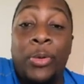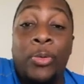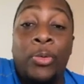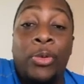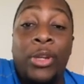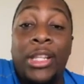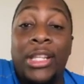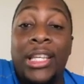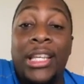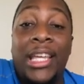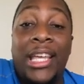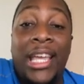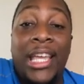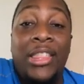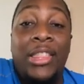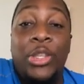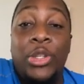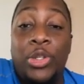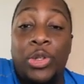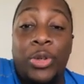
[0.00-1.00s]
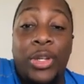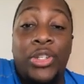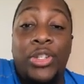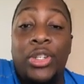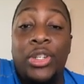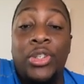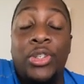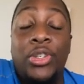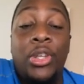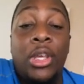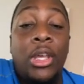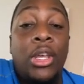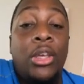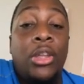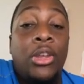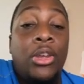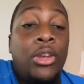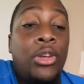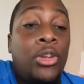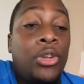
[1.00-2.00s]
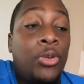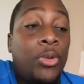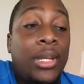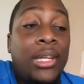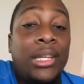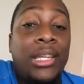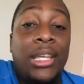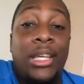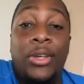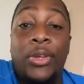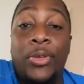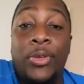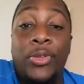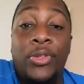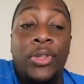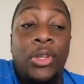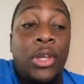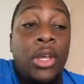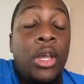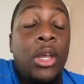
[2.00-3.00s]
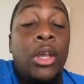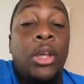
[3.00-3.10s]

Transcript: really in the trenches doing deals,